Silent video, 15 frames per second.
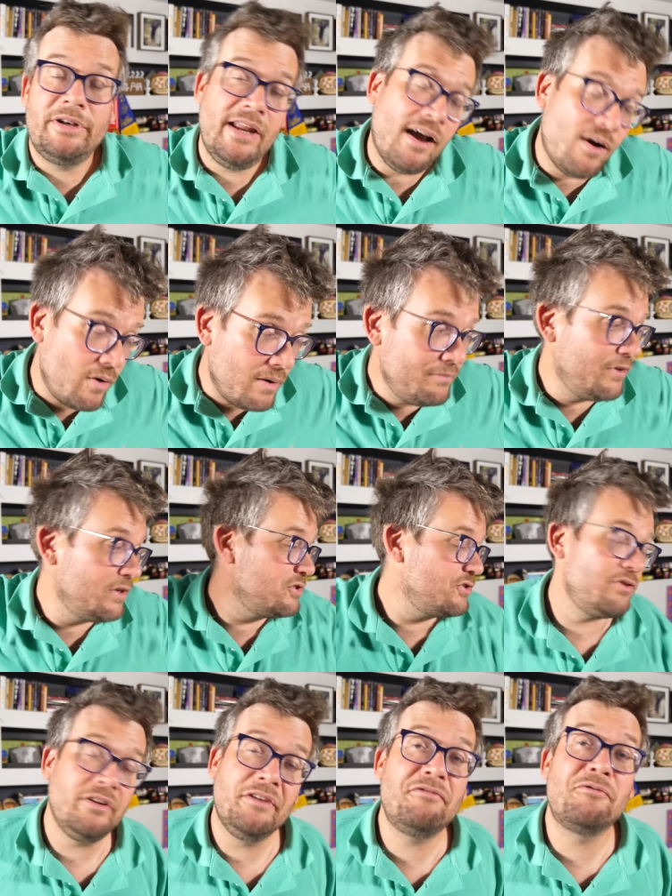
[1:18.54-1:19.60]
But now I'm
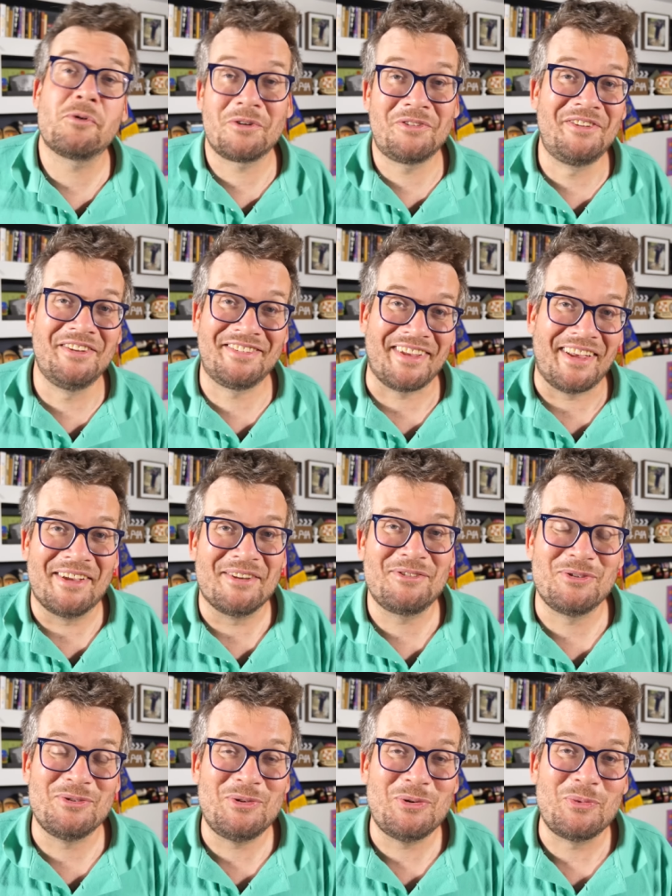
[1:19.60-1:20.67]
functionally forced to say it
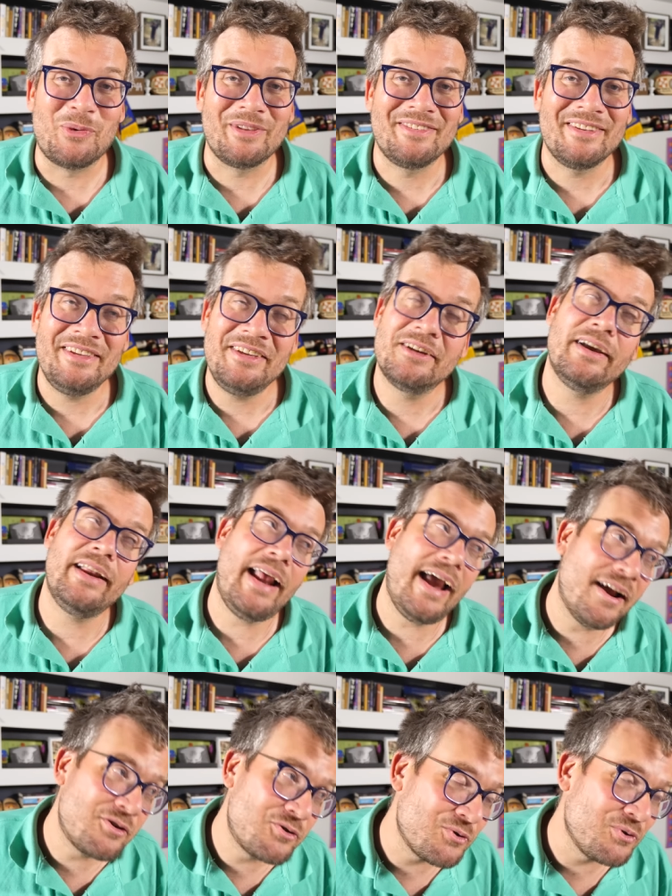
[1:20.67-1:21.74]
to you once a year. And
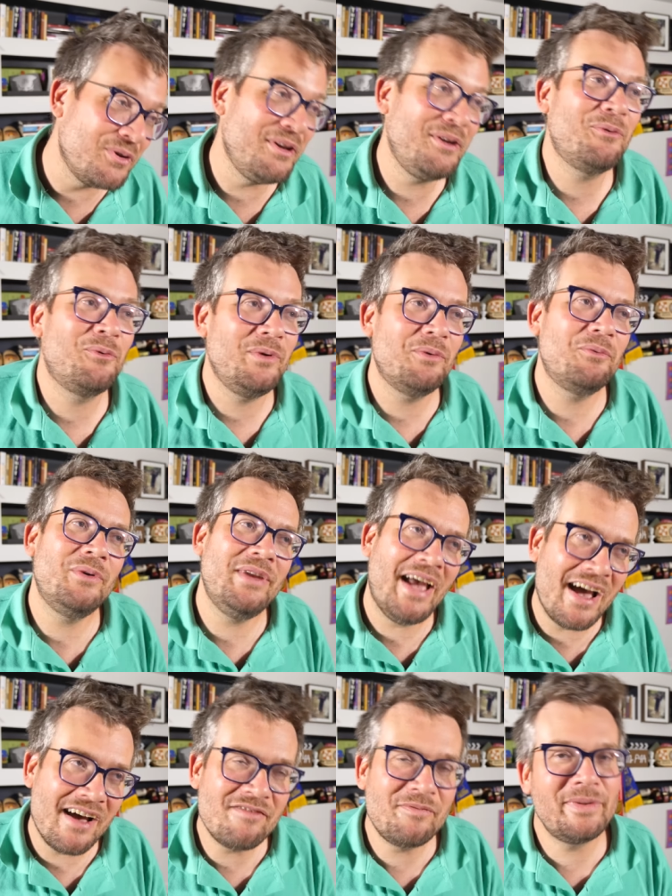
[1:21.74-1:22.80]
actually, we, we
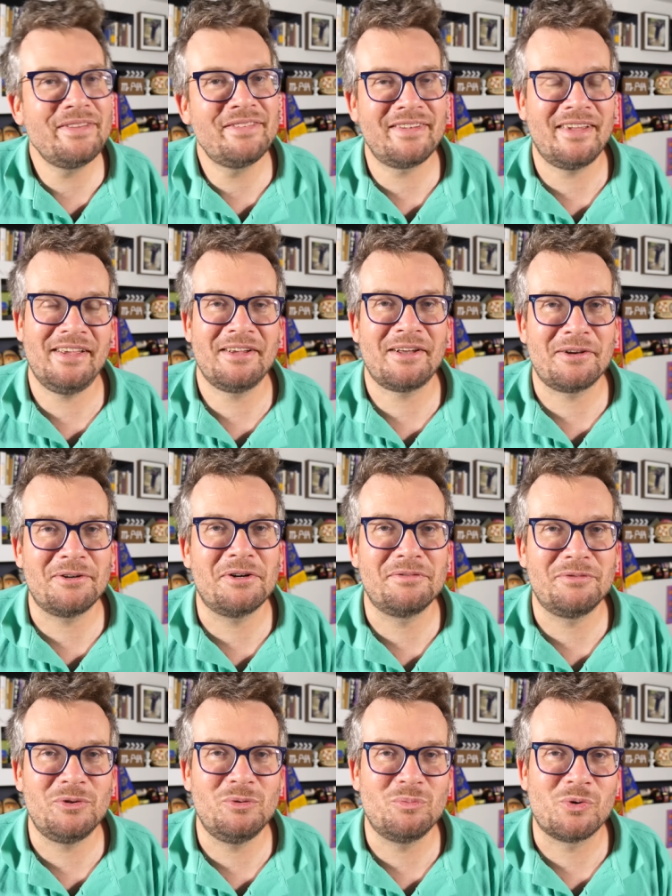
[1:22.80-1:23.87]
have been saying I
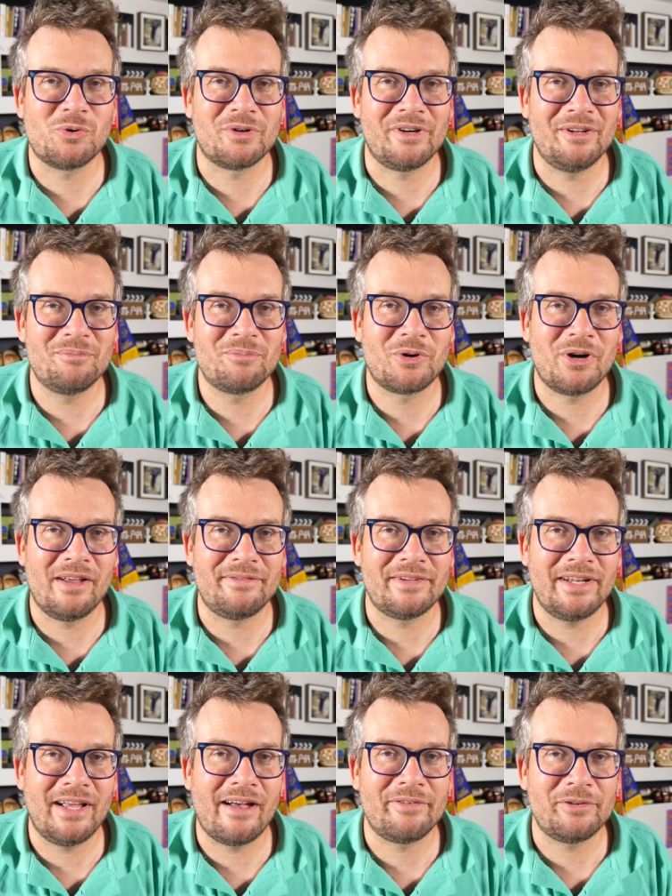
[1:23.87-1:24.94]
love you more in
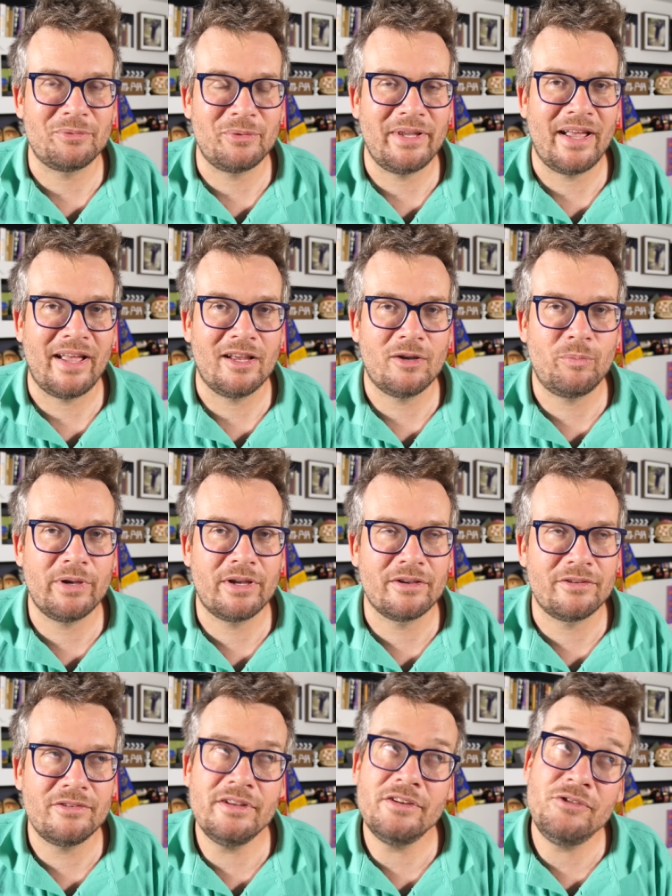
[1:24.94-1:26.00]
private, haven't we, Hank?
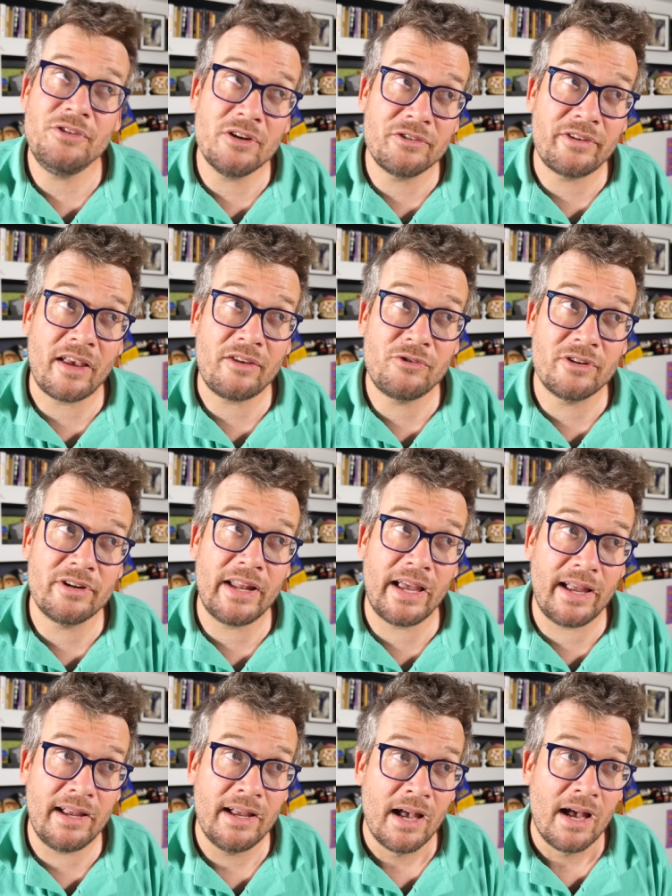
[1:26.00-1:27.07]
Because this year's Esther
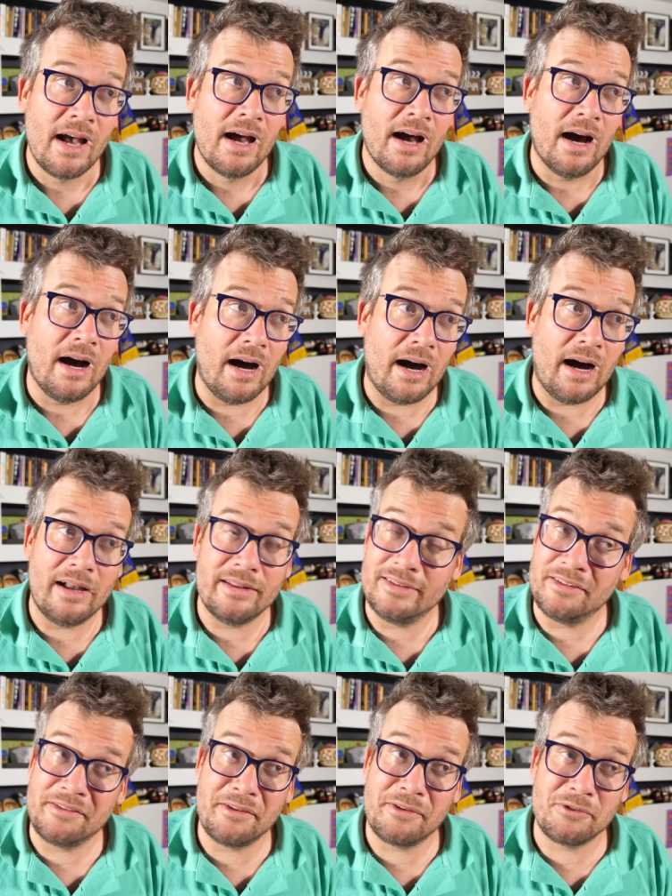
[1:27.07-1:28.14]
Day, uh,
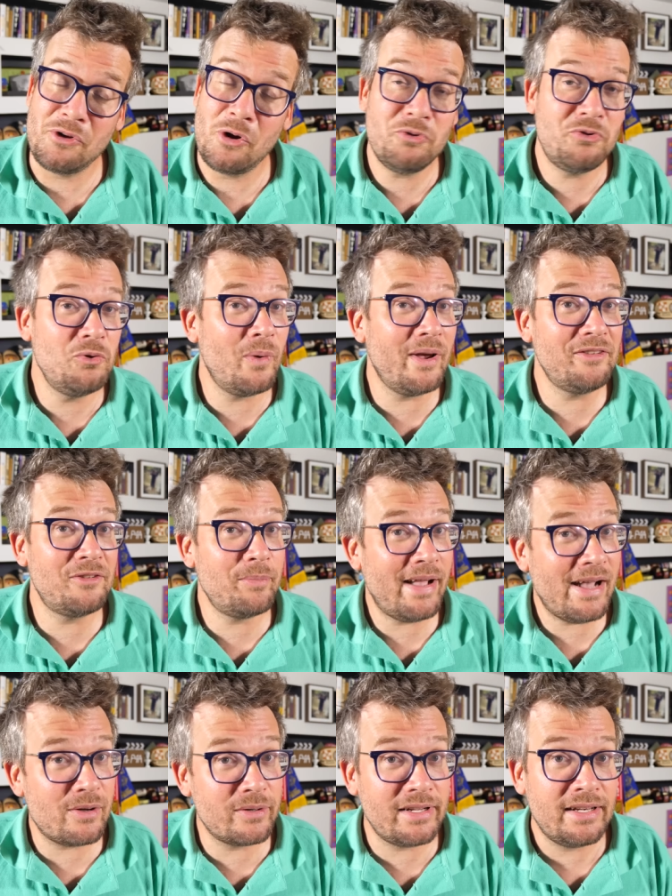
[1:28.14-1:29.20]
no two ways
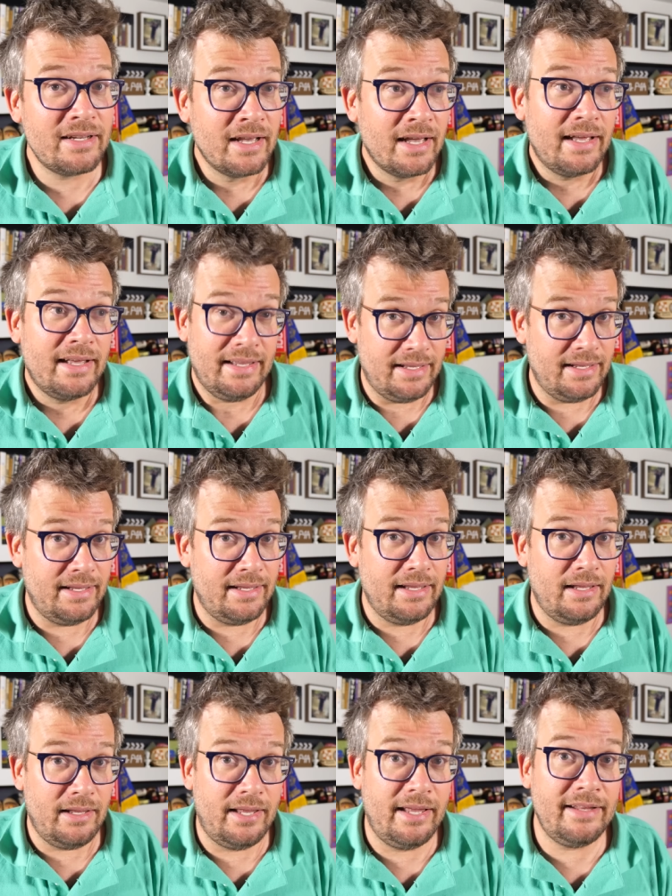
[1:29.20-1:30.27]
about it,
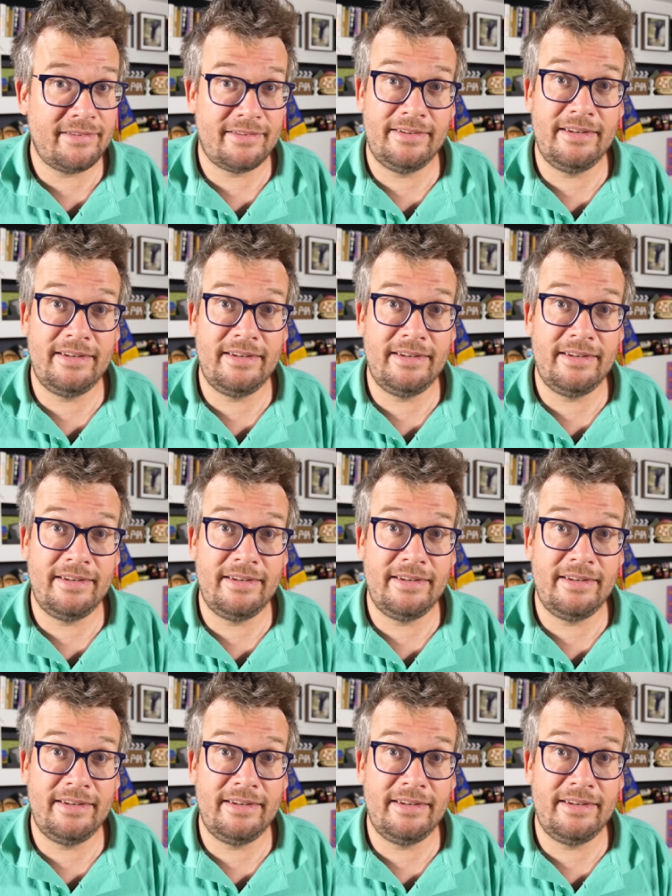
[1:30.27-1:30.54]
hits